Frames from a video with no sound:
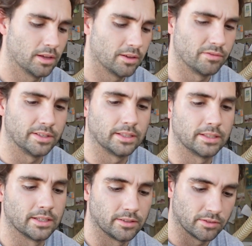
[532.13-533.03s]

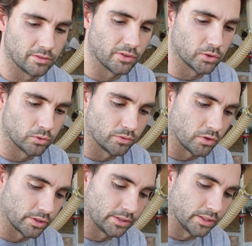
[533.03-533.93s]
visited the fossil
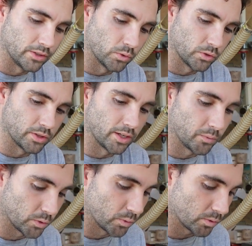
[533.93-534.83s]
forest in Dorset,
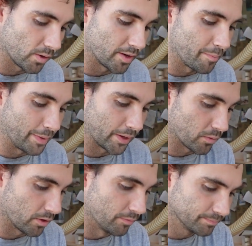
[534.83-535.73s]
which was quite a big
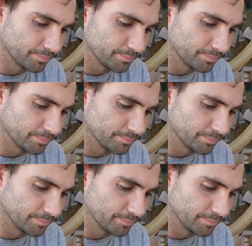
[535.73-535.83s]
one